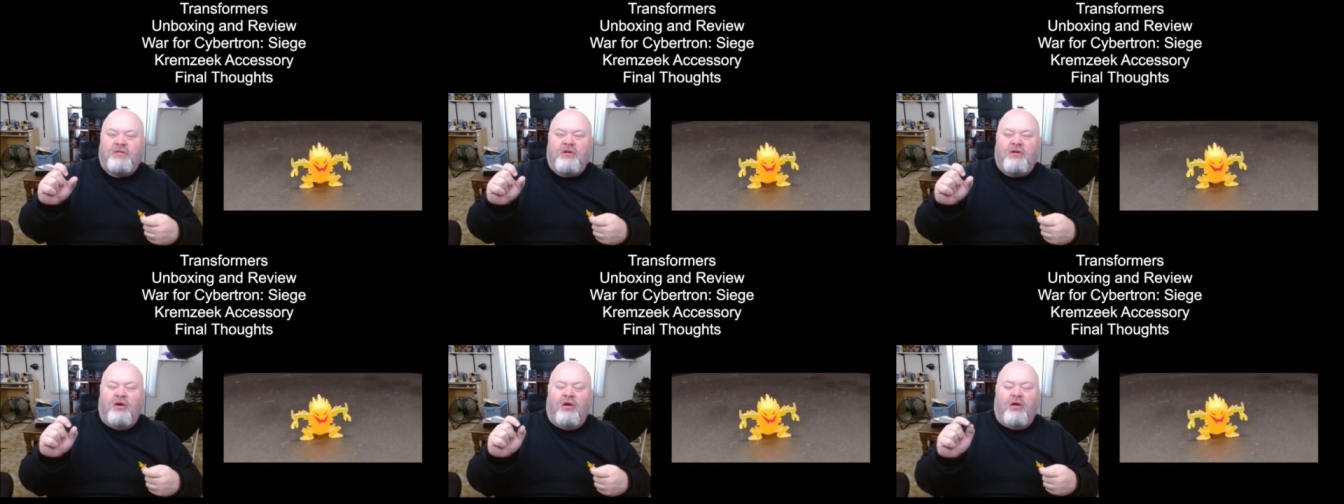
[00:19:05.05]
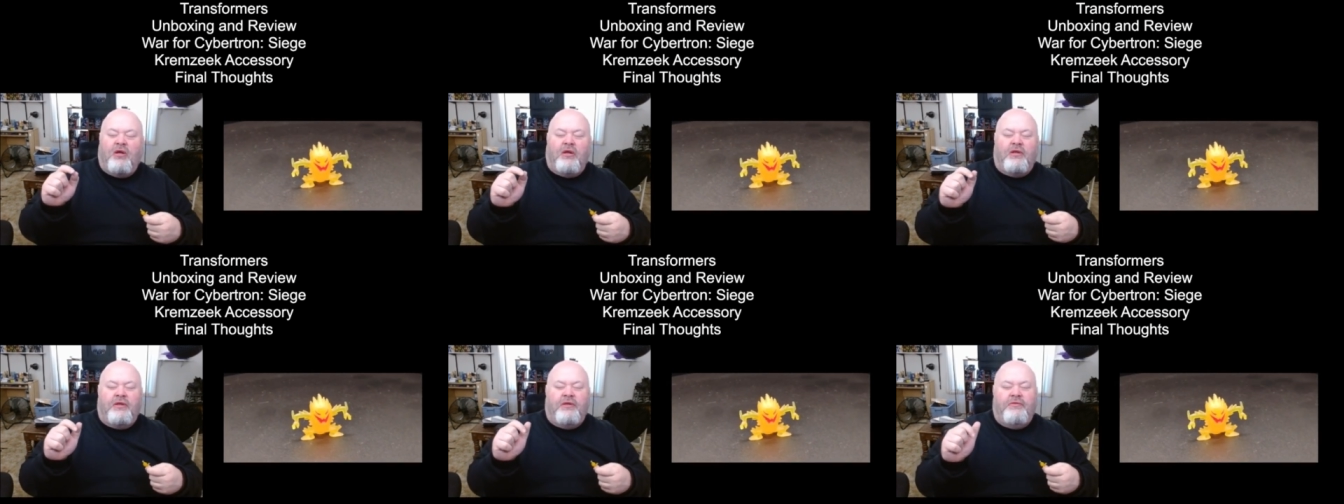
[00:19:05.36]

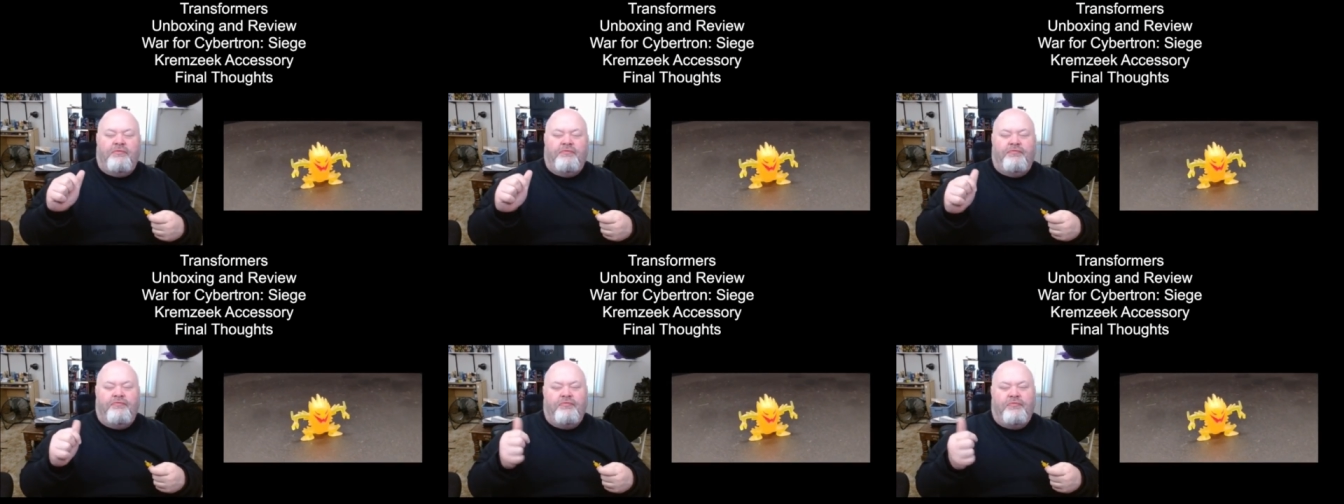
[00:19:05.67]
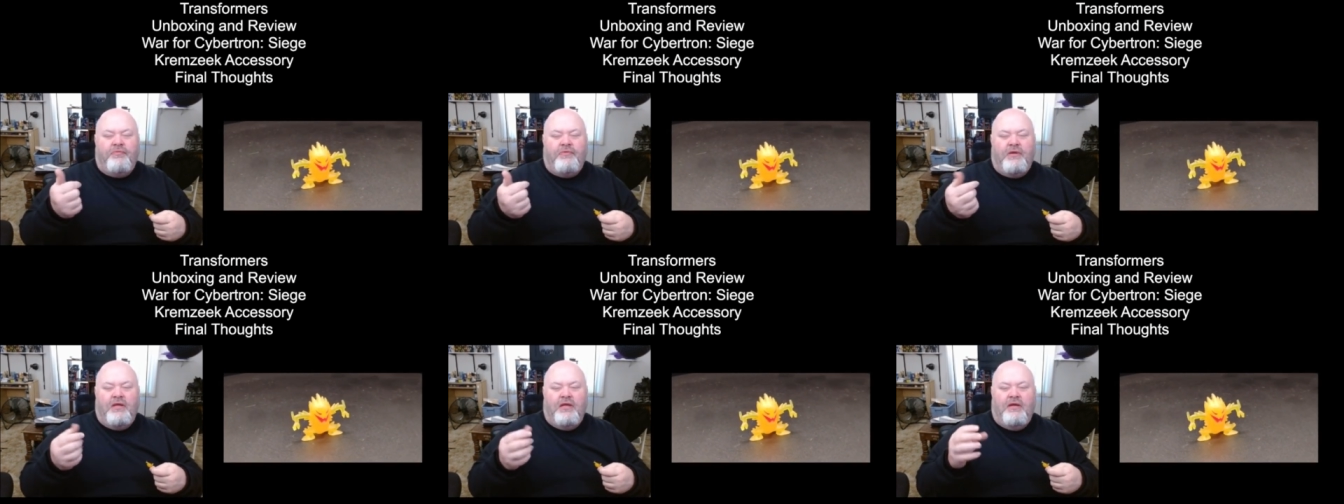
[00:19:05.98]
called.
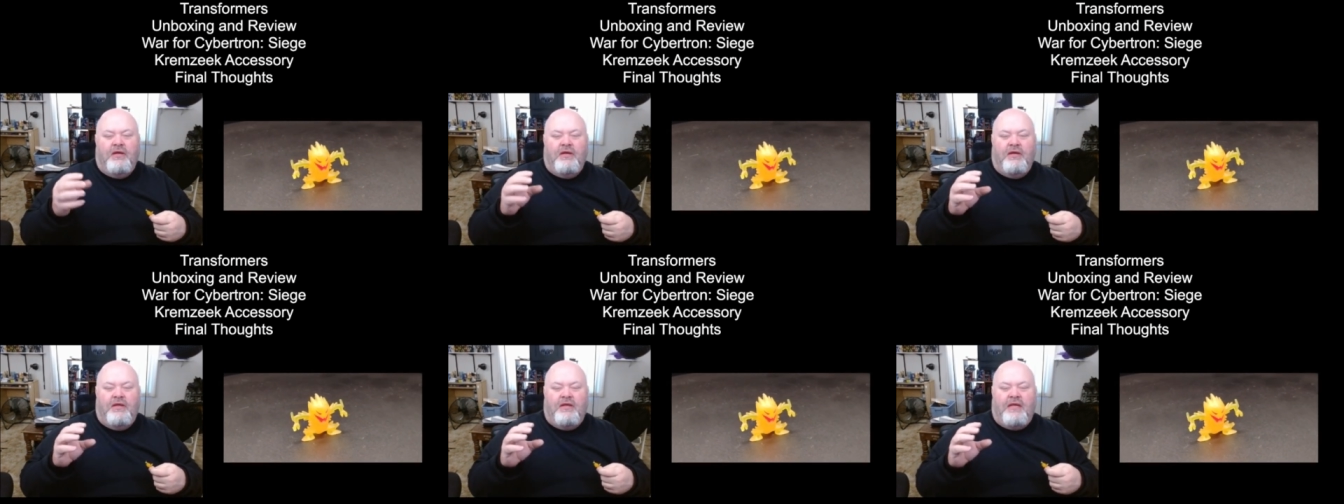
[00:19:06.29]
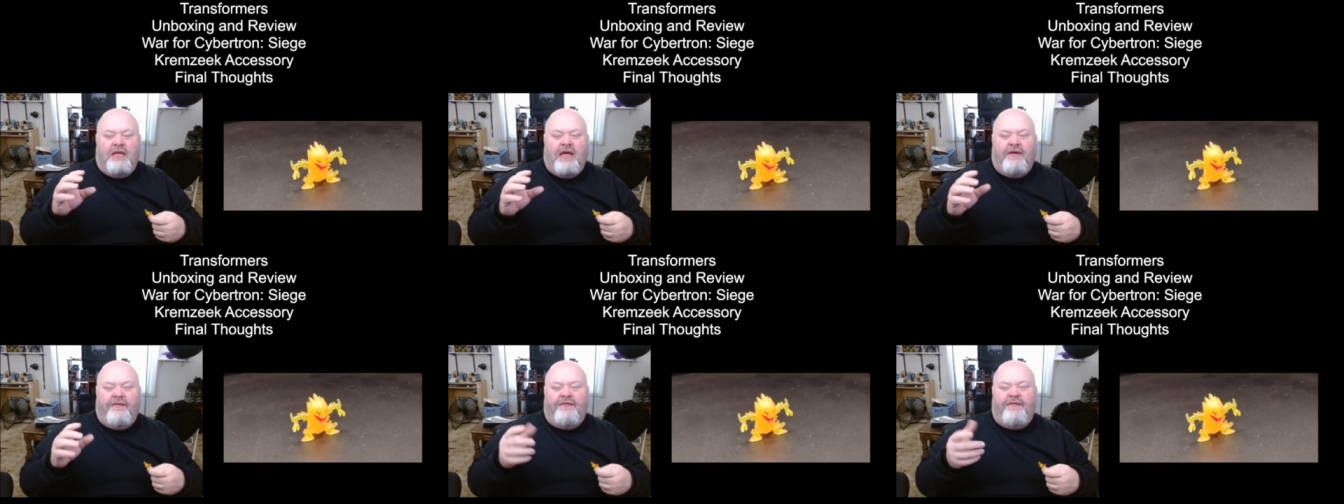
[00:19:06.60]

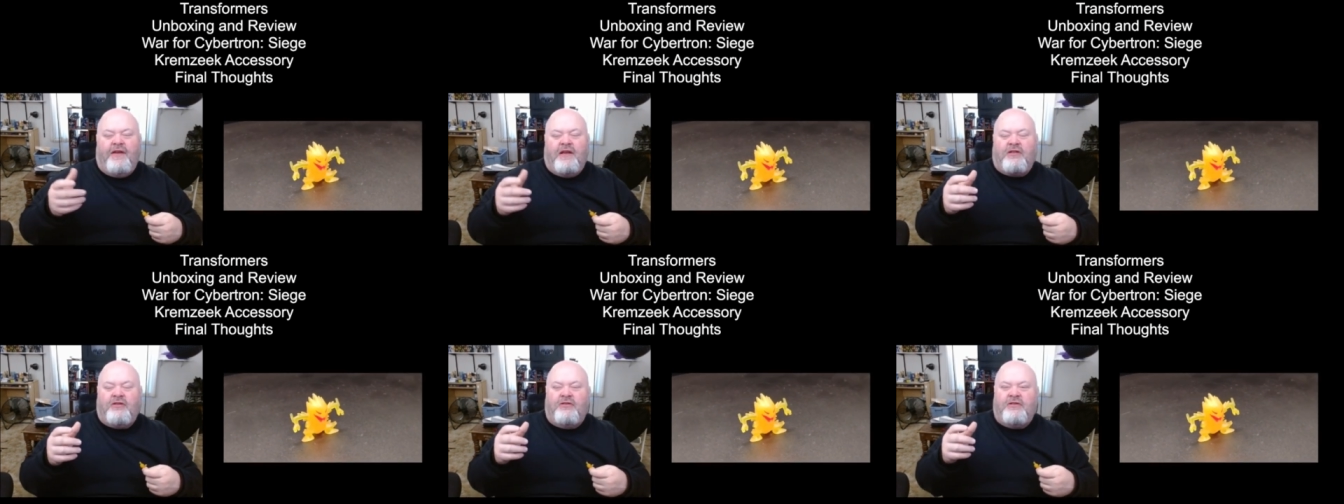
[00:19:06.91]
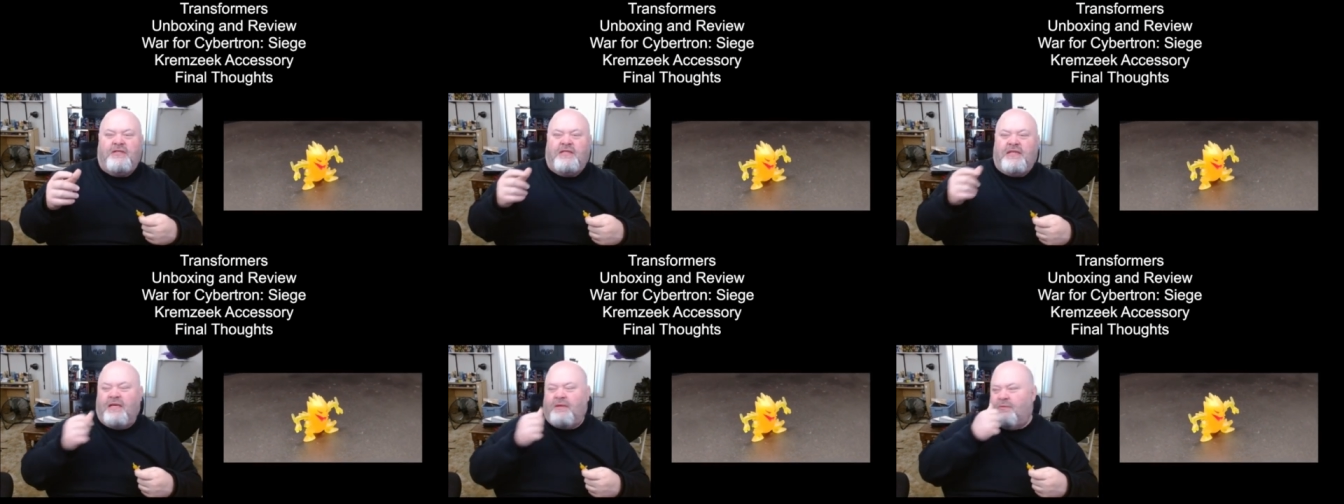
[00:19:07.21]
That Vector
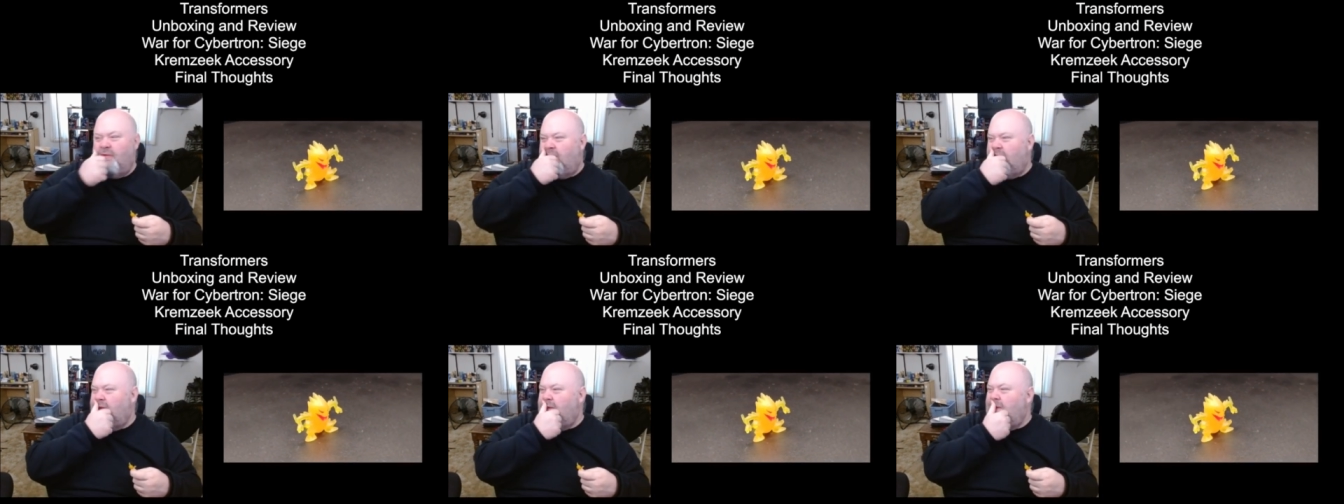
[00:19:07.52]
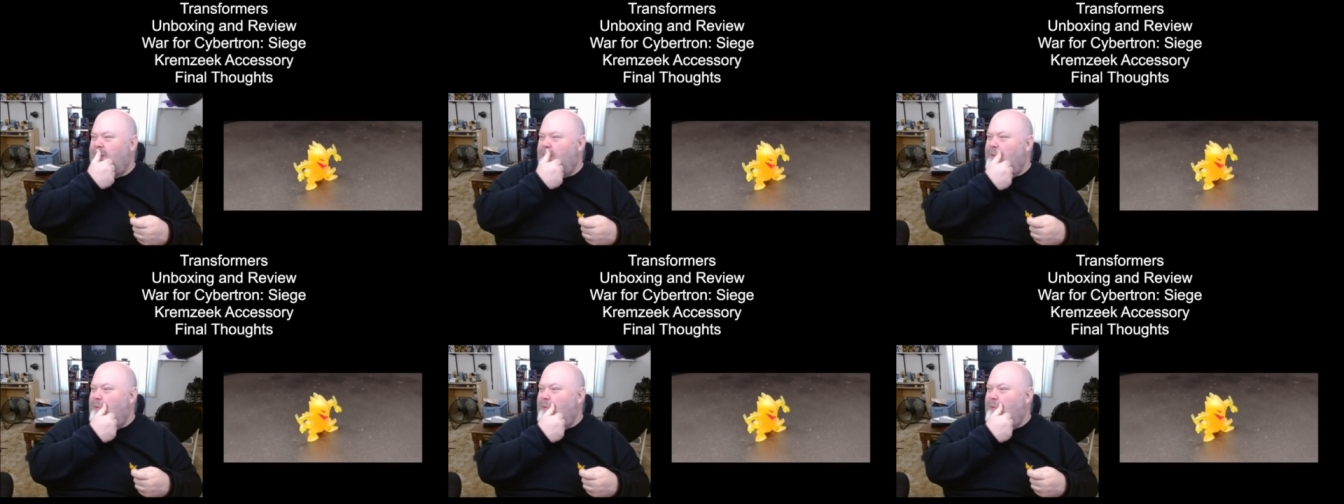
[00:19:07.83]
Sigma.